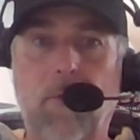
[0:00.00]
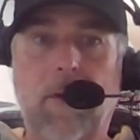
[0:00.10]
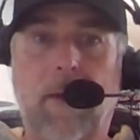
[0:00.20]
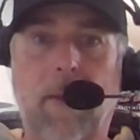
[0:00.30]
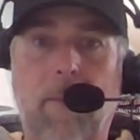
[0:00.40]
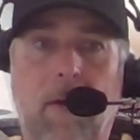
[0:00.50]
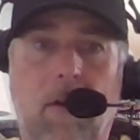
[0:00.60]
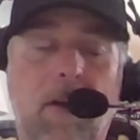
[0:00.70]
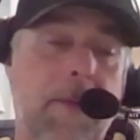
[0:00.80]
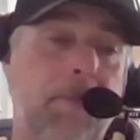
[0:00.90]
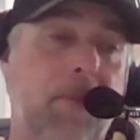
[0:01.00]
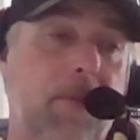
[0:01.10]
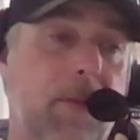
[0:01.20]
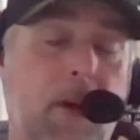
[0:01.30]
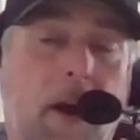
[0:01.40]
2, 3 down the middle,
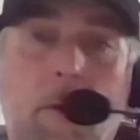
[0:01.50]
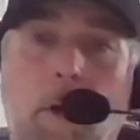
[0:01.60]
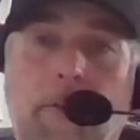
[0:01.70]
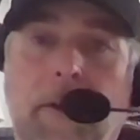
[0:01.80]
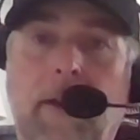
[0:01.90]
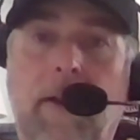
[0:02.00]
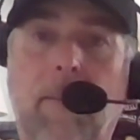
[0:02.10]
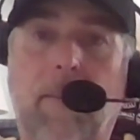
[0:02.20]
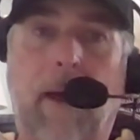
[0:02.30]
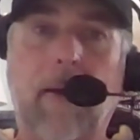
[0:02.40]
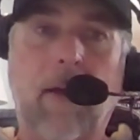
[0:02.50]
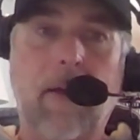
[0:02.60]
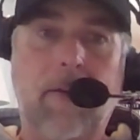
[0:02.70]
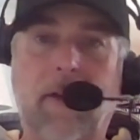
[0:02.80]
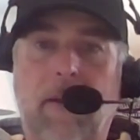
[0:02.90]
Yanni wasn't going to come back.
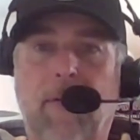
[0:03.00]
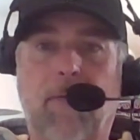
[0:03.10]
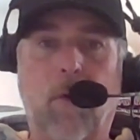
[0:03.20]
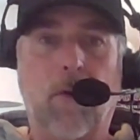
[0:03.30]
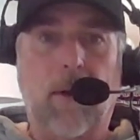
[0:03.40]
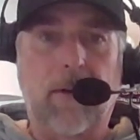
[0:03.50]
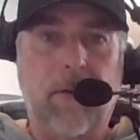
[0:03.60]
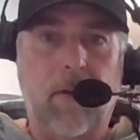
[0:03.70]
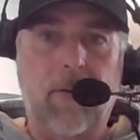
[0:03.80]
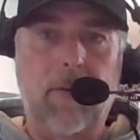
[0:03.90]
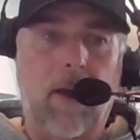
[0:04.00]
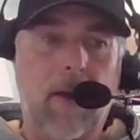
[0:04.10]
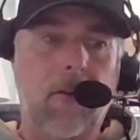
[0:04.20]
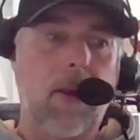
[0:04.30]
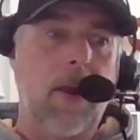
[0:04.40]
He's not going to be a fourth-line center in
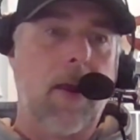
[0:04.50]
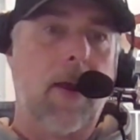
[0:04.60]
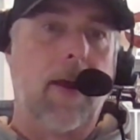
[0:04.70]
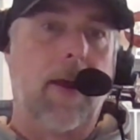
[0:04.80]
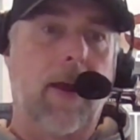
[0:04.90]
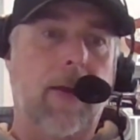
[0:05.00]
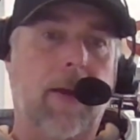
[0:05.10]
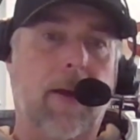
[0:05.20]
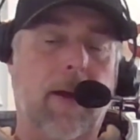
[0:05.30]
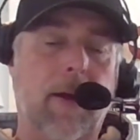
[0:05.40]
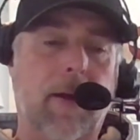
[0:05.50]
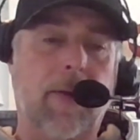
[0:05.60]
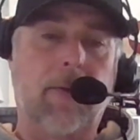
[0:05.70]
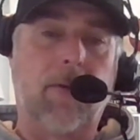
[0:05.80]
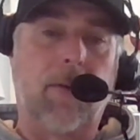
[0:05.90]
Seattle. And
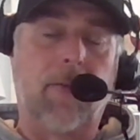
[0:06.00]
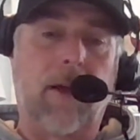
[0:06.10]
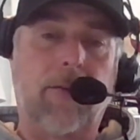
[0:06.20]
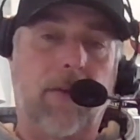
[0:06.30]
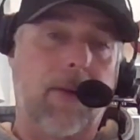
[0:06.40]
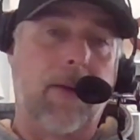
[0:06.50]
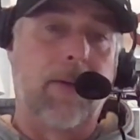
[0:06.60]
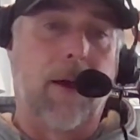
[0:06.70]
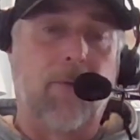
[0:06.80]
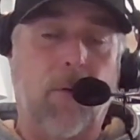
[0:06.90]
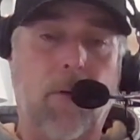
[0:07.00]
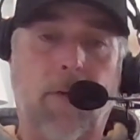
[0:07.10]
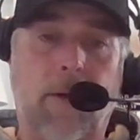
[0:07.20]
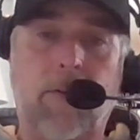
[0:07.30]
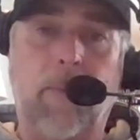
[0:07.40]
so they got top 4
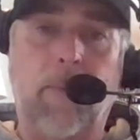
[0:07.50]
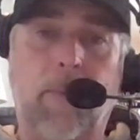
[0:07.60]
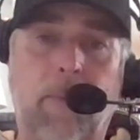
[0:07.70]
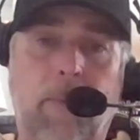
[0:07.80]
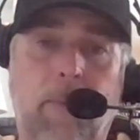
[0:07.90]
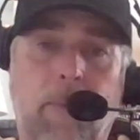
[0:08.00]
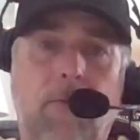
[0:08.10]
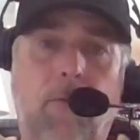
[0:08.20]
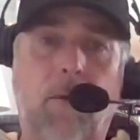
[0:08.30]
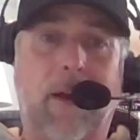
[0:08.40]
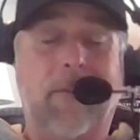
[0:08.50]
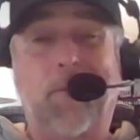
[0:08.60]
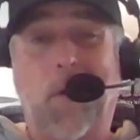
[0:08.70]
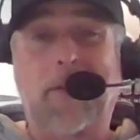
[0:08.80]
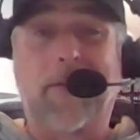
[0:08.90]
defensemen. I mean, you look at their
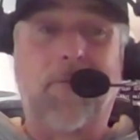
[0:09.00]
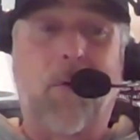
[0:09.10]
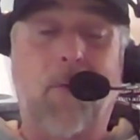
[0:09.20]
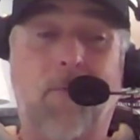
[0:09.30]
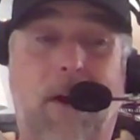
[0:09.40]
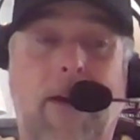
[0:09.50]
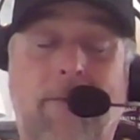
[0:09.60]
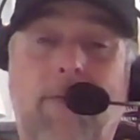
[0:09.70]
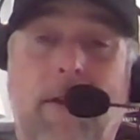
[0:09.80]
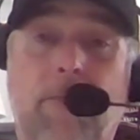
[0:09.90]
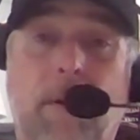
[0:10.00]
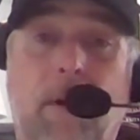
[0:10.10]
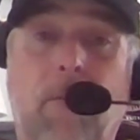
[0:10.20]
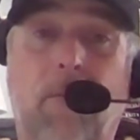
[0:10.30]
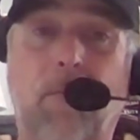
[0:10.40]
I'd say 5
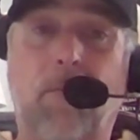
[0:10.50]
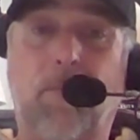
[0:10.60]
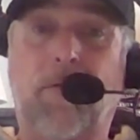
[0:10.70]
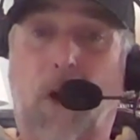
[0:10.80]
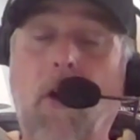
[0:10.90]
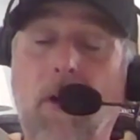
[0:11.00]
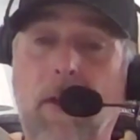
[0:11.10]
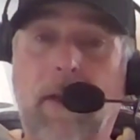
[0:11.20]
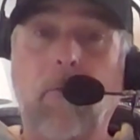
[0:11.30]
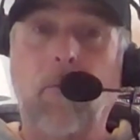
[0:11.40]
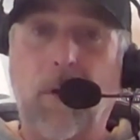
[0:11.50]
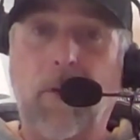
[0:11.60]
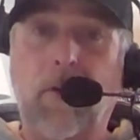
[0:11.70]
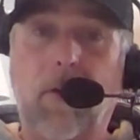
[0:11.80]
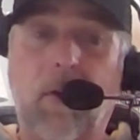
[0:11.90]
defensemen are solid, like
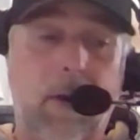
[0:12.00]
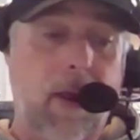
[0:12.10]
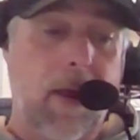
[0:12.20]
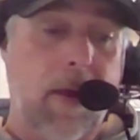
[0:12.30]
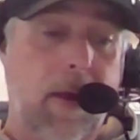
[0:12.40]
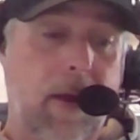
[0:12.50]
really good.